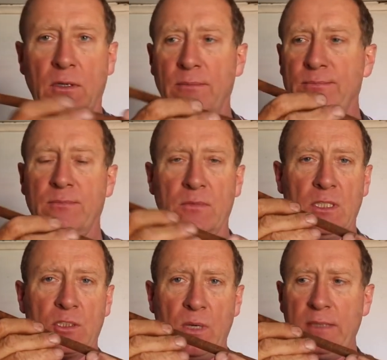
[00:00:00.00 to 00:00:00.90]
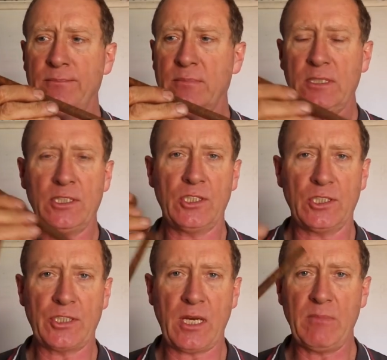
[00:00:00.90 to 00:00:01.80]
got this one, this is
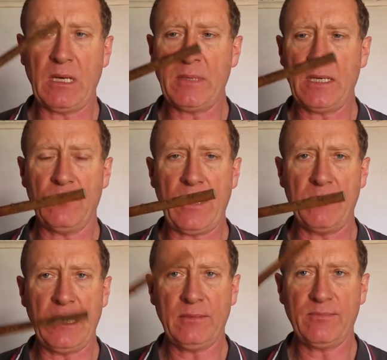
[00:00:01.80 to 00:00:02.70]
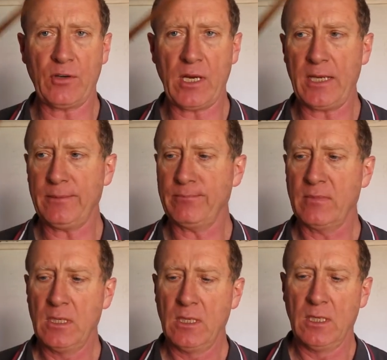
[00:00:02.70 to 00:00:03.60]
just 10mm round bar, 3/8.
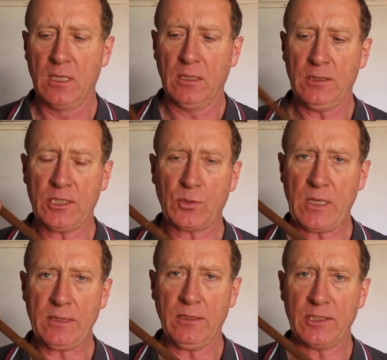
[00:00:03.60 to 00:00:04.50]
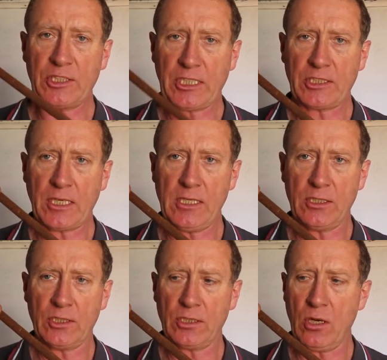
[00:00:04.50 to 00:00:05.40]
This one is 16
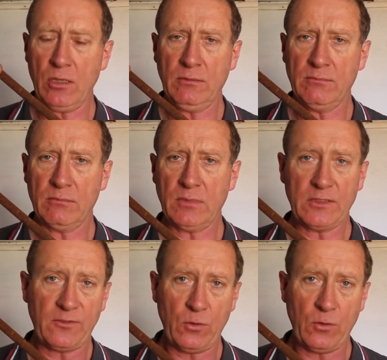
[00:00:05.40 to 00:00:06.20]
inches long, that's